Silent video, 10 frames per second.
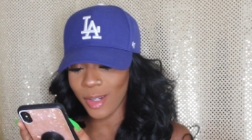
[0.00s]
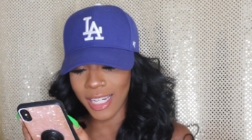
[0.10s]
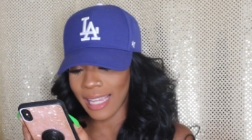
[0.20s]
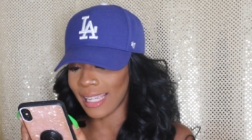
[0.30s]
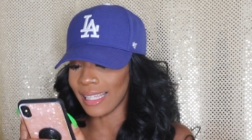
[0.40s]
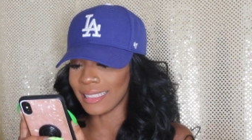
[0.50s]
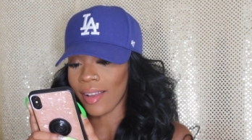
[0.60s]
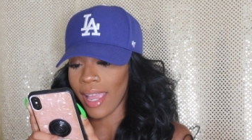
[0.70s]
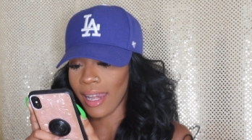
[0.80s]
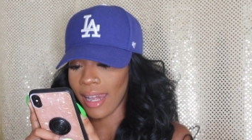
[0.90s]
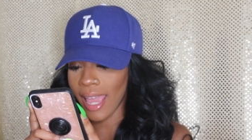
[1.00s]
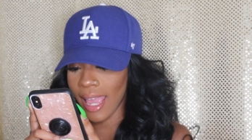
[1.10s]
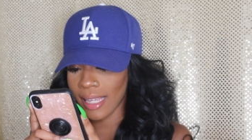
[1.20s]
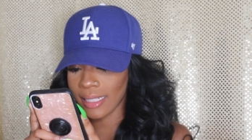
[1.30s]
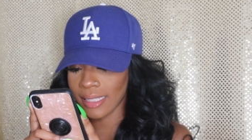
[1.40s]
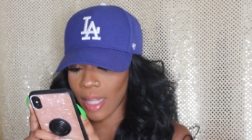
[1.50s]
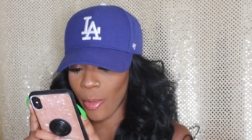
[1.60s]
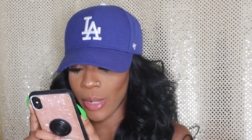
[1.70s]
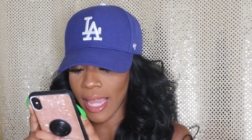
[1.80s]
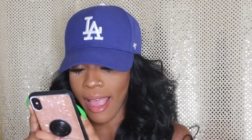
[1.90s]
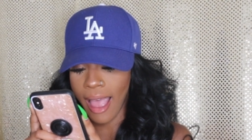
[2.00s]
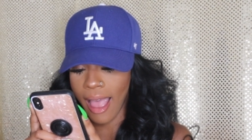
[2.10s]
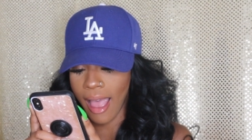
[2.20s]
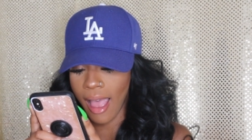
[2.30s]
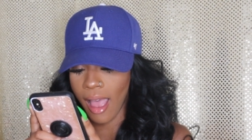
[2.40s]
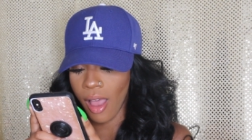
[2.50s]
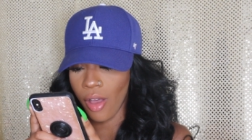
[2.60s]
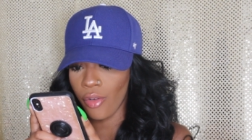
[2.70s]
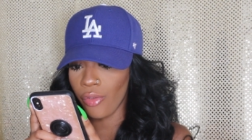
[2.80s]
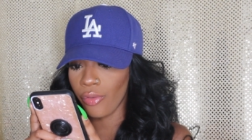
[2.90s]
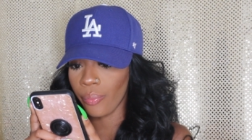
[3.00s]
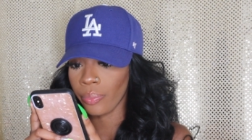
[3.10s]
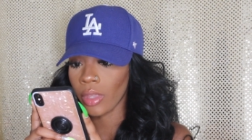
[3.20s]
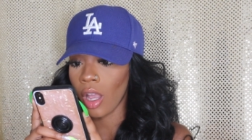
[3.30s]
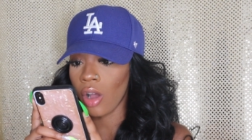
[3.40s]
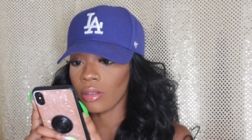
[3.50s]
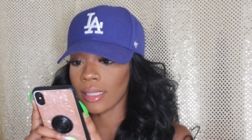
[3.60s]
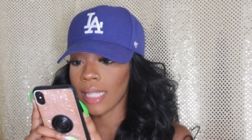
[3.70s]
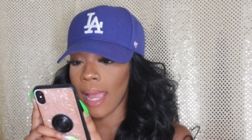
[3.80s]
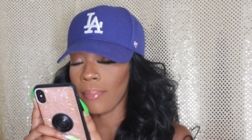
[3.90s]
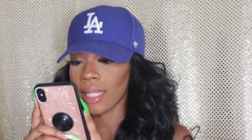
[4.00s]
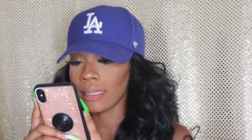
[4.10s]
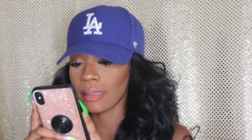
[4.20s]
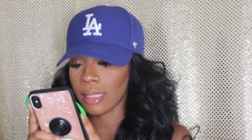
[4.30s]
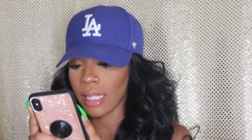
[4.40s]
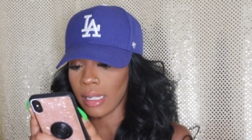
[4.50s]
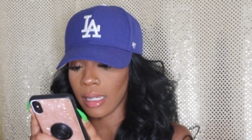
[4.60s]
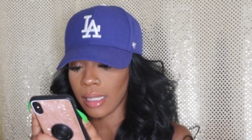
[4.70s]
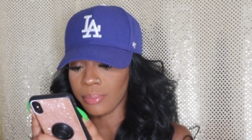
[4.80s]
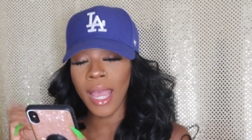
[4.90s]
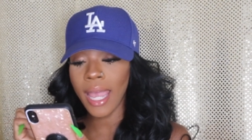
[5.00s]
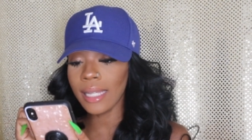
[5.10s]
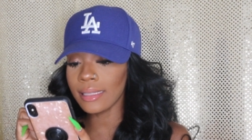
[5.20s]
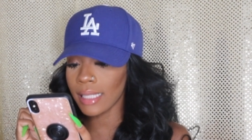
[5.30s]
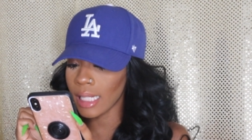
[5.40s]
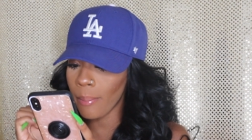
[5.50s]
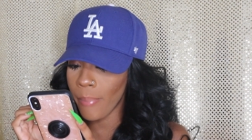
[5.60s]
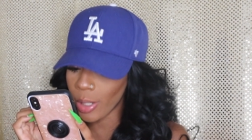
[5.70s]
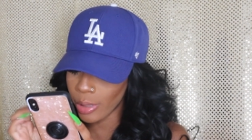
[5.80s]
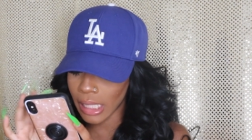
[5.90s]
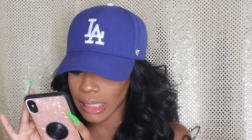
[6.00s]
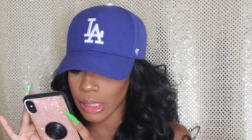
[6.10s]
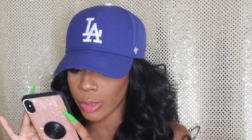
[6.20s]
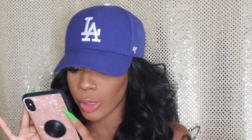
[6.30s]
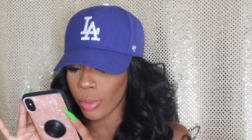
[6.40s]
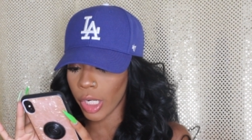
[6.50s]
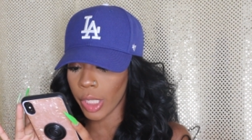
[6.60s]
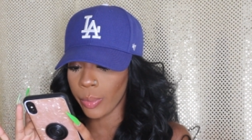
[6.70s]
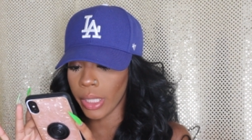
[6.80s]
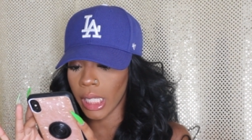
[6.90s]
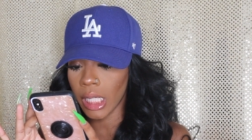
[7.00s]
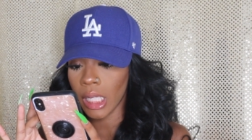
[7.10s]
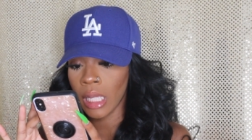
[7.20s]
Period. Okay, next we have, oh snap, it's Tina. Hey Tina boo, let's see what you're working with.